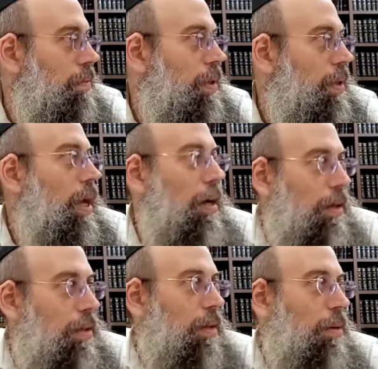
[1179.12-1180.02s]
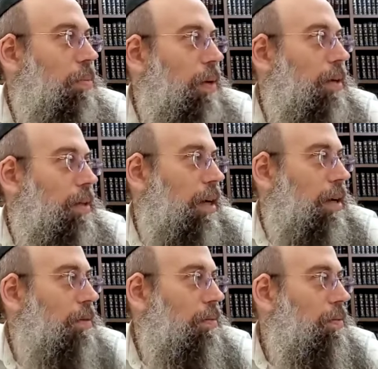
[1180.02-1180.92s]
Yeah, wait a
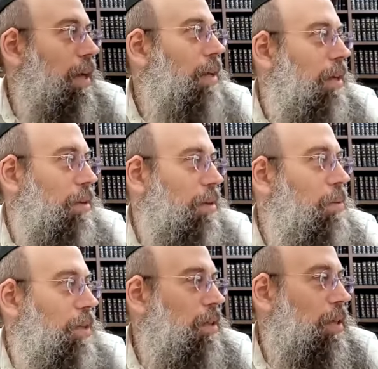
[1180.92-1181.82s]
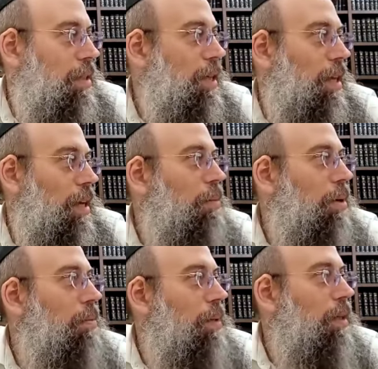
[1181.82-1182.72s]
second for that. That the Gemara is going to say that in a
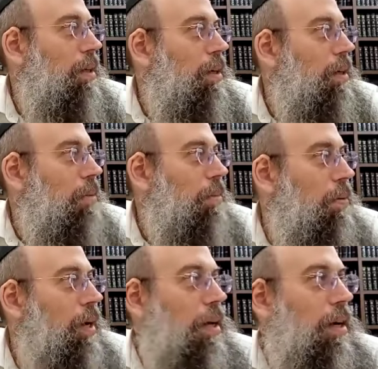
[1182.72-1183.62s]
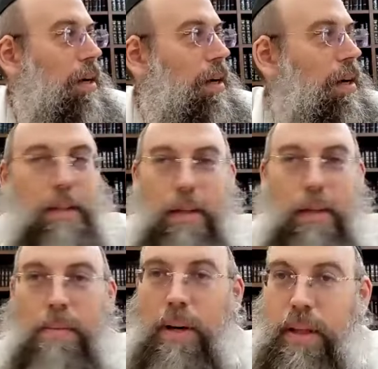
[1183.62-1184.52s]
moment. But right here, the
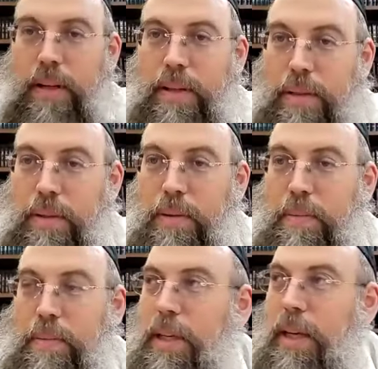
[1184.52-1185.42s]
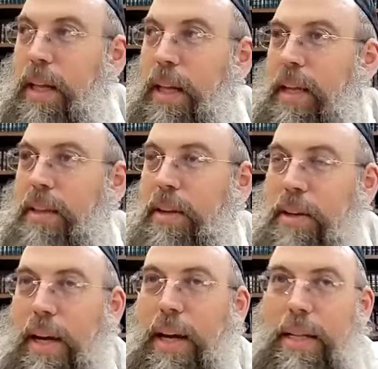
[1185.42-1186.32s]
Gemara assumes that the
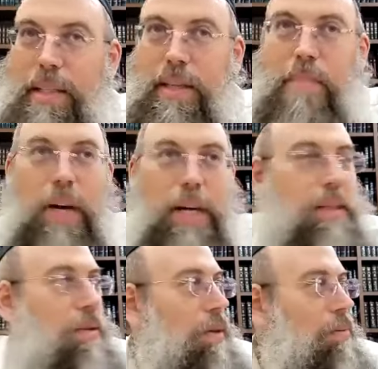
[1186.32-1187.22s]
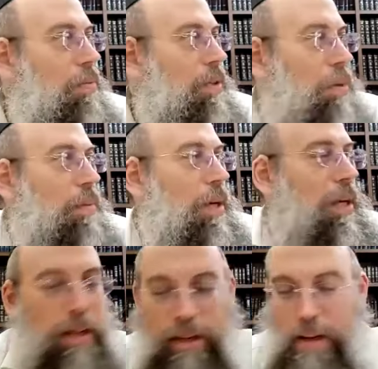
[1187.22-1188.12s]
Kayan has some rights to it, which would
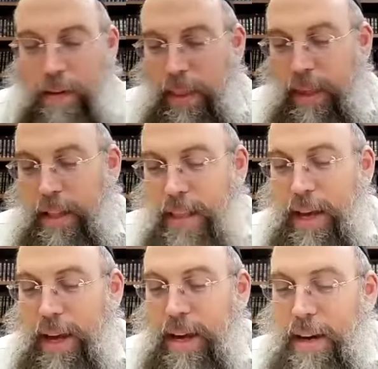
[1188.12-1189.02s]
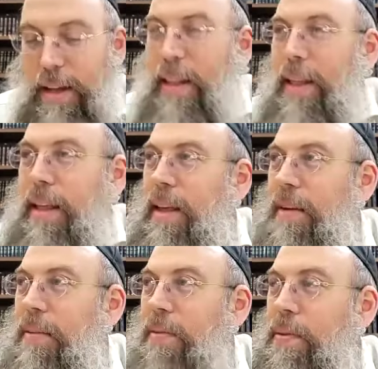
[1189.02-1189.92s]
mean that
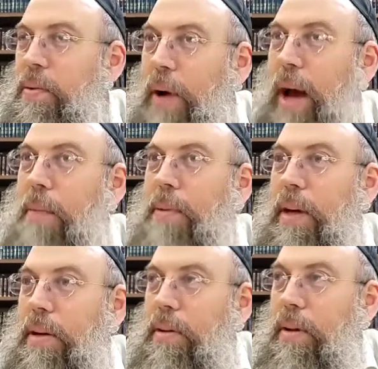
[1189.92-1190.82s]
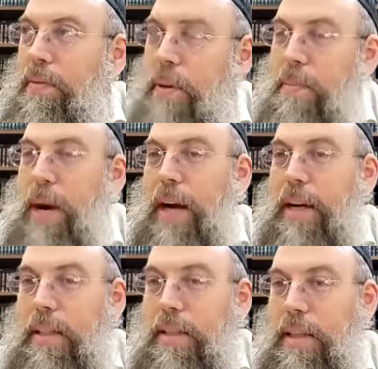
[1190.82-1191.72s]
if you grab it or if you're
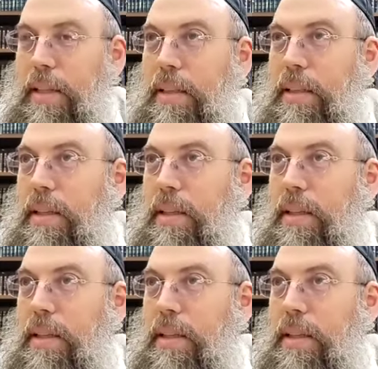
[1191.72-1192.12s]
makdish it